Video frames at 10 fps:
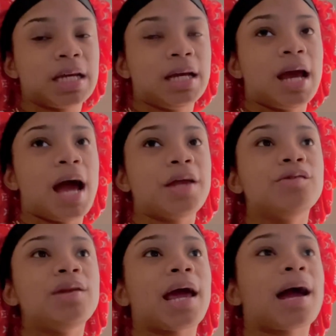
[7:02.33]
And
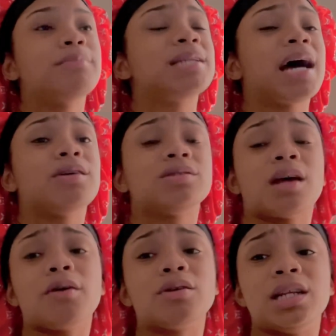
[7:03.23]
you're like, I'm tired, so
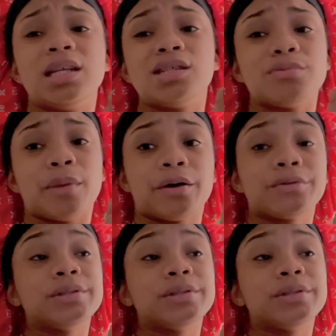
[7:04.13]
I'm gonna clean it tomorrow.